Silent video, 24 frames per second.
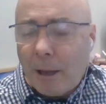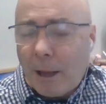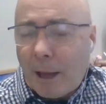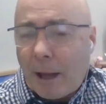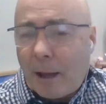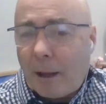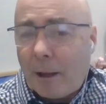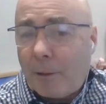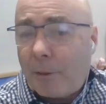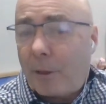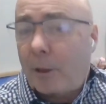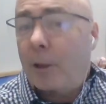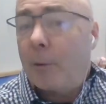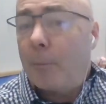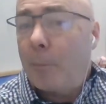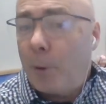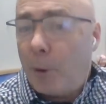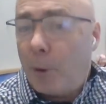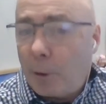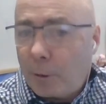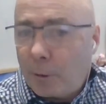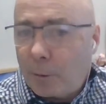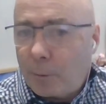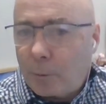The
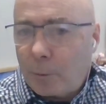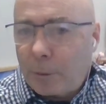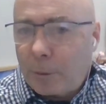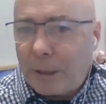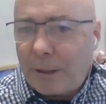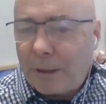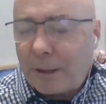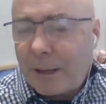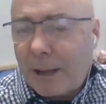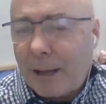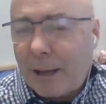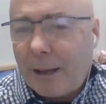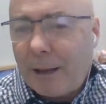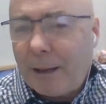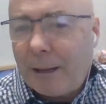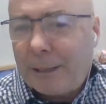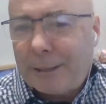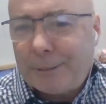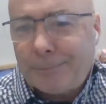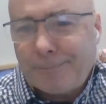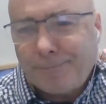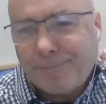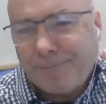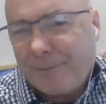computers within the
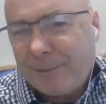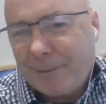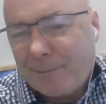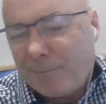car.